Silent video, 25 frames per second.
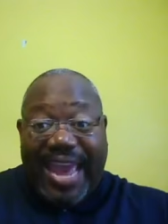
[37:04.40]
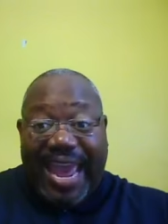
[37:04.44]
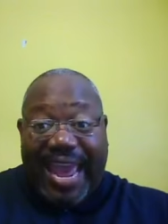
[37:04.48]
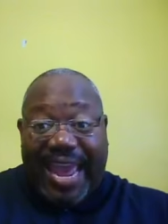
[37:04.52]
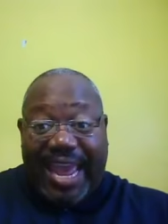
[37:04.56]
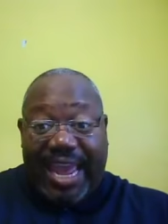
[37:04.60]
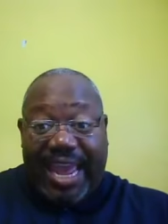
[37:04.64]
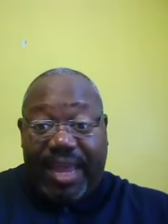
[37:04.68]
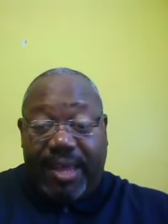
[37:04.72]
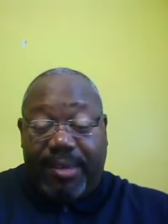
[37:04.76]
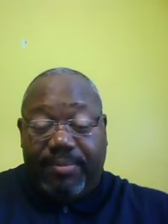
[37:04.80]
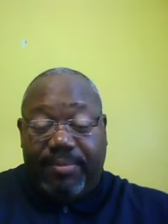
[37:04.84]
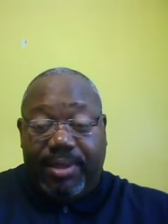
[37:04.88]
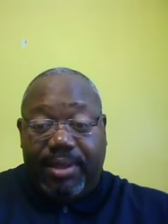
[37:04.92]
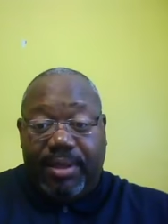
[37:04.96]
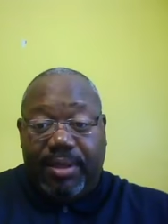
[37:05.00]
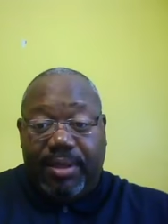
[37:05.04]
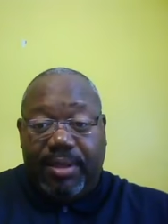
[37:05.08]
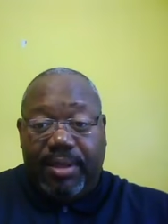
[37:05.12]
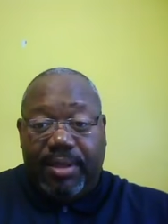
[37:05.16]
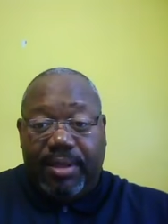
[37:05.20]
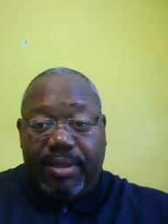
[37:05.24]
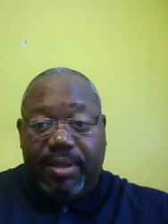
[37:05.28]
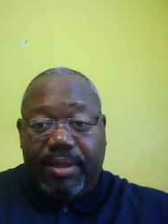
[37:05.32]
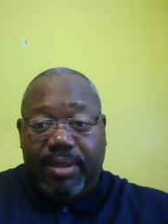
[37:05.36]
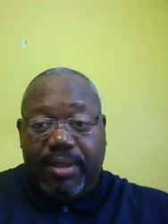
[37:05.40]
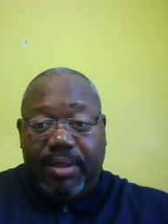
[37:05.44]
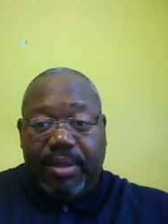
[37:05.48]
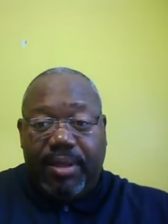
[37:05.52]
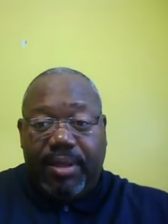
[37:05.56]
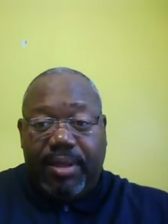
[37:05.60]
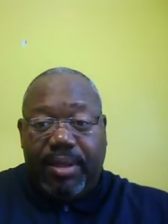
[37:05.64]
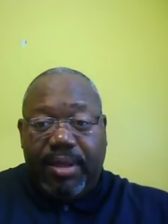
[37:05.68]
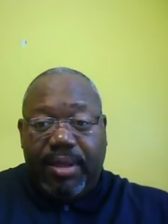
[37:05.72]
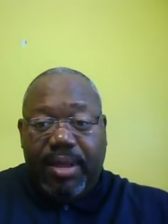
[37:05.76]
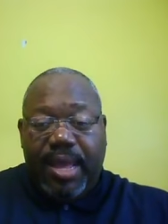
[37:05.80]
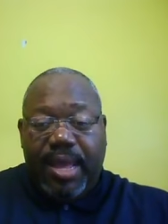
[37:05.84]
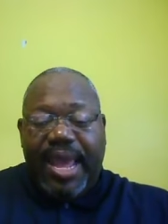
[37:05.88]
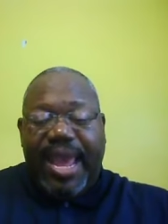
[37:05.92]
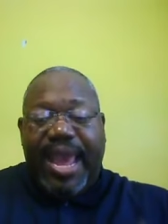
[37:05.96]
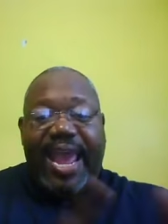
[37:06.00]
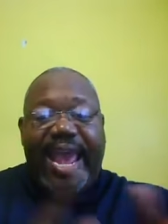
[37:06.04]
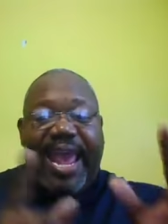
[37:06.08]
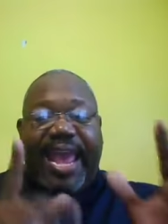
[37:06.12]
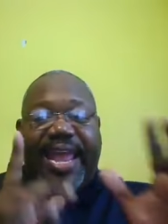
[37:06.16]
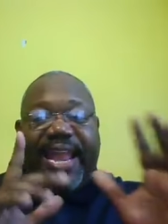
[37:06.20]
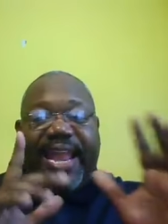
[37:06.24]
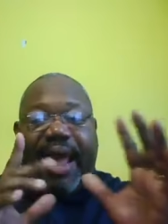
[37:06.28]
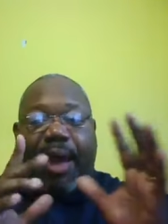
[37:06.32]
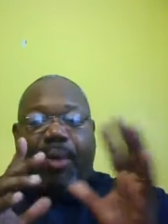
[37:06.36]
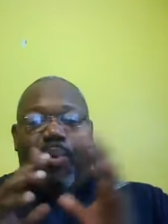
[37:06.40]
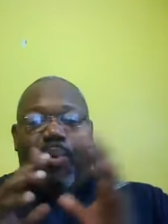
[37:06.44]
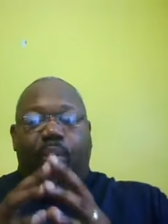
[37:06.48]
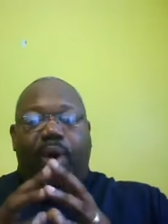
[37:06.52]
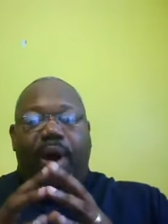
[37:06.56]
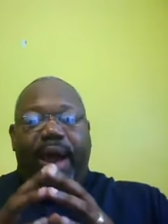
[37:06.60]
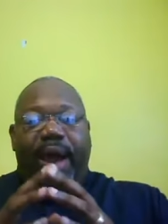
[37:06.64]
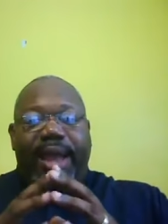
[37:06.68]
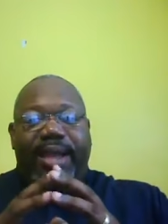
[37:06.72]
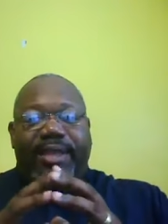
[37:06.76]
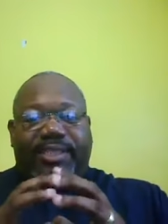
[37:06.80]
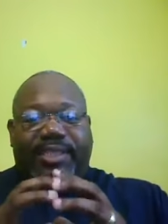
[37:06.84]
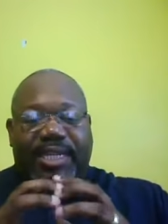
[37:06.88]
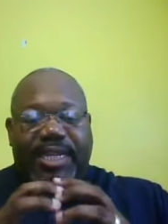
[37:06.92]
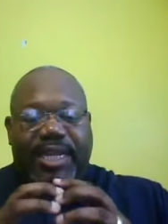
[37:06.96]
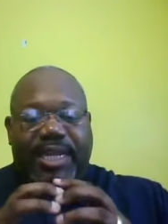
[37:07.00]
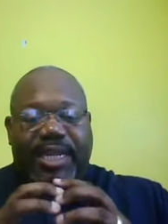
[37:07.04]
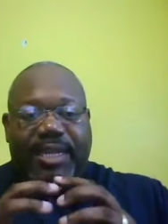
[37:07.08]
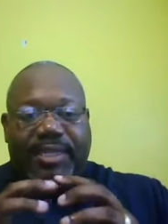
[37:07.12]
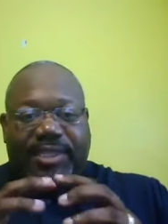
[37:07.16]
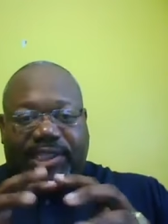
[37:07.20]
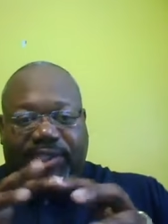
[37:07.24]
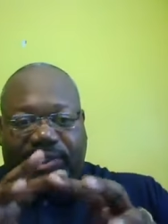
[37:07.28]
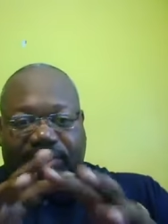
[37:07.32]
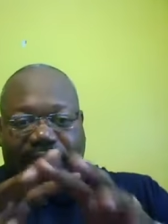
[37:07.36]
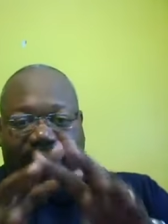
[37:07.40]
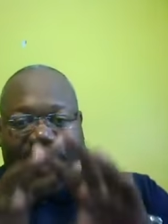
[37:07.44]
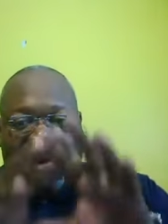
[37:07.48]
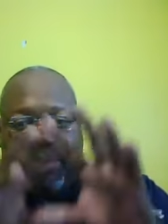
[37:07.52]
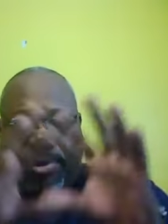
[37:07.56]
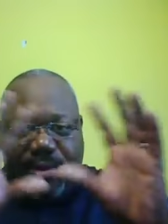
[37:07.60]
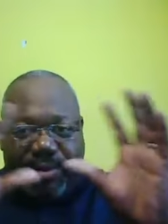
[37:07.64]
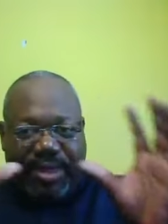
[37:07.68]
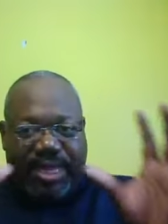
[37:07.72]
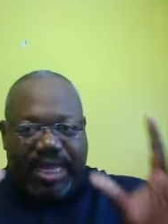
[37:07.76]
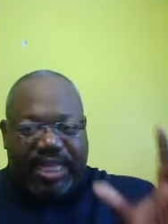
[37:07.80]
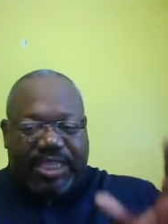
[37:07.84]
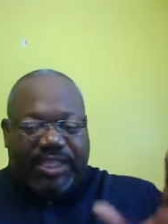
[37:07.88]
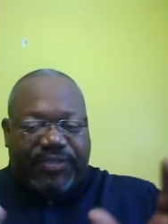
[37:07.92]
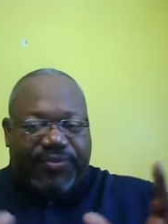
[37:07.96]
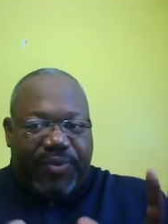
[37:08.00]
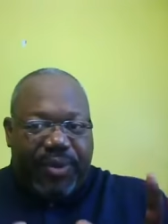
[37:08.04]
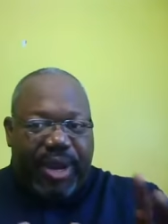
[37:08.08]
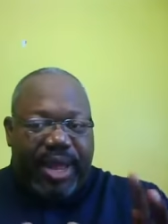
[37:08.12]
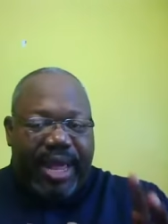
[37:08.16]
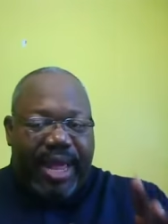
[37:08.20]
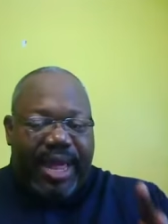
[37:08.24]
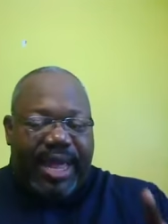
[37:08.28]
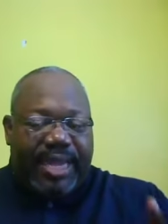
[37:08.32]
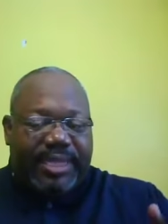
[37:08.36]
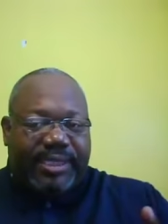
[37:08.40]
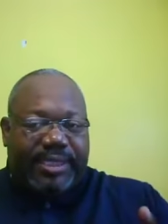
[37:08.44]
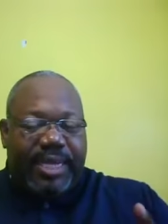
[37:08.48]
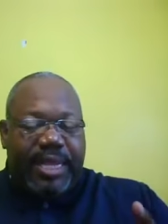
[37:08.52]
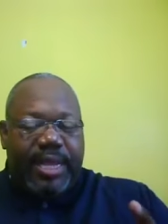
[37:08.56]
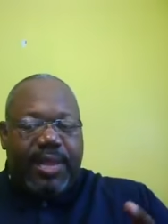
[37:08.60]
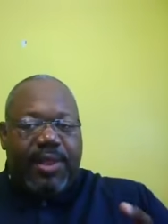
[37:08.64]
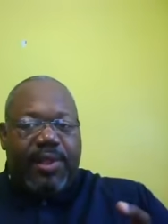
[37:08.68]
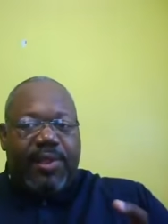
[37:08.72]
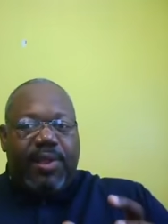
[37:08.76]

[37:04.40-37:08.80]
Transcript: came. And, I want to circle this for us